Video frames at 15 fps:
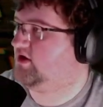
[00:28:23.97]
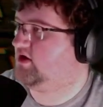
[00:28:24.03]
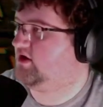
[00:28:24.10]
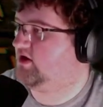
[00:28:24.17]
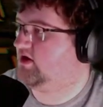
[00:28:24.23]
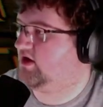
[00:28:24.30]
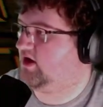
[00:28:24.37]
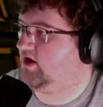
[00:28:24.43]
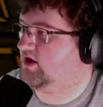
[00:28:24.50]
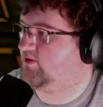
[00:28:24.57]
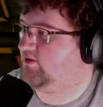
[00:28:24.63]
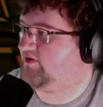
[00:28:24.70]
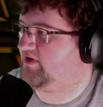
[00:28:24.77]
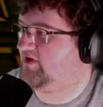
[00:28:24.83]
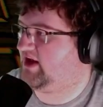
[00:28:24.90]
And
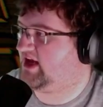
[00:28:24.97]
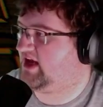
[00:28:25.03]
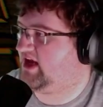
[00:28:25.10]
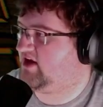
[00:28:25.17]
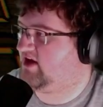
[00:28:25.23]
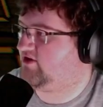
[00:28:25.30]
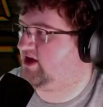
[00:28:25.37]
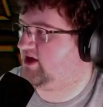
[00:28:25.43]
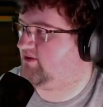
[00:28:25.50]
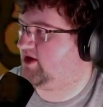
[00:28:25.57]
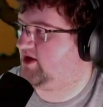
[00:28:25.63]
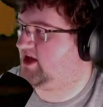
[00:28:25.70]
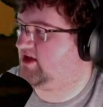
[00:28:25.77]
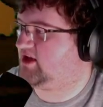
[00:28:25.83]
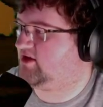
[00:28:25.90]
we've got a coyote coming
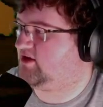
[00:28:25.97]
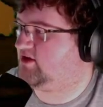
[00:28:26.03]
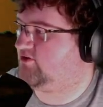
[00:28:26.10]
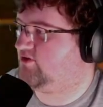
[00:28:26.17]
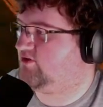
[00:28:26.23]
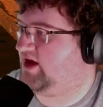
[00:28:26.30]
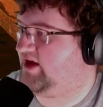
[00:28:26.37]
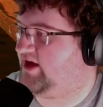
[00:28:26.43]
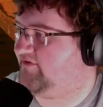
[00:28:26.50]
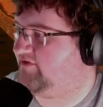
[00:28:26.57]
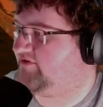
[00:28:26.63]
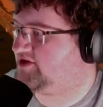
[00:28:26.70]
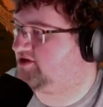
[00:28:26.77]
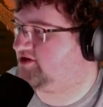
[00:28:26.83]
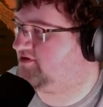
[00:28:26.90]
in, 2
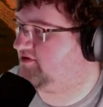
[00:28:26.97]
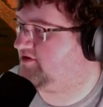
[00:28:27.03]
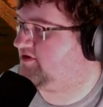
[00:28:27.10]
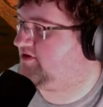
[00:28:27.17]
kingfishers.